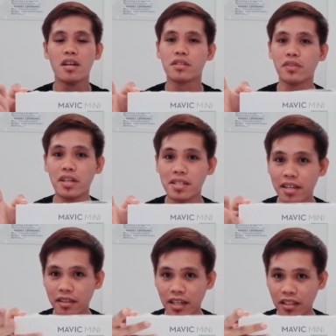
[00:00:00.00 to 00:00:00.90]
So they
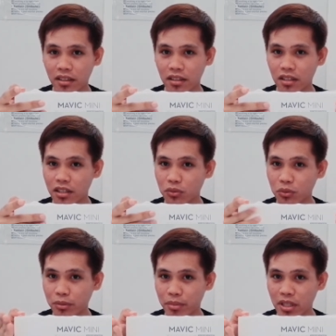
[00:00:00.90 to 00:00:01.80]
said that it
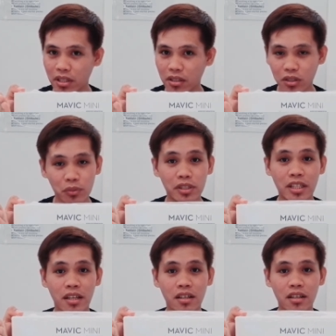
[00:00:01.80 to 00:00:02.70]
will
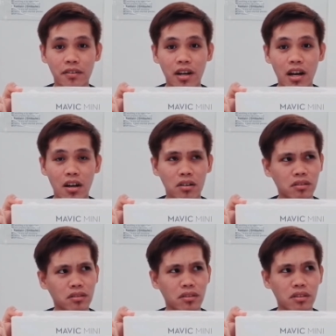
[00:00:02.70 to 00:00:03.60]
take
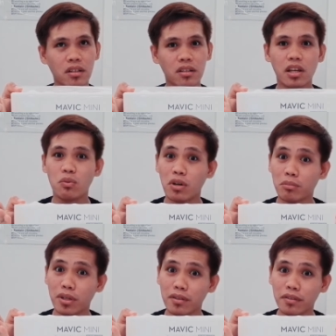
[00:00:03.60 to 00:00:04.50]
around like 1
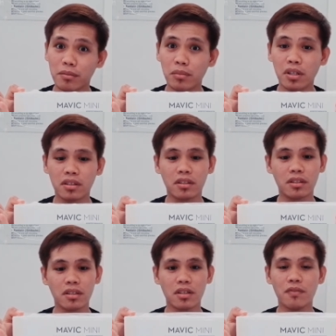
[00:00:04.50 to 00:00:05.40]
month, but
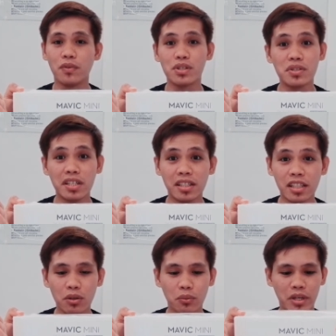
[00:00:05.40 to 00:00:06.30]

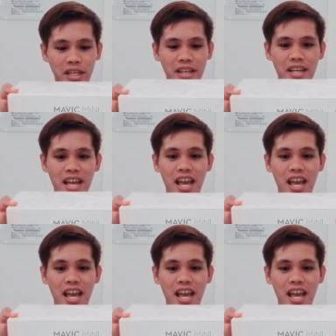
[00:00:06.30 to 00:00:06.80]
fortunately we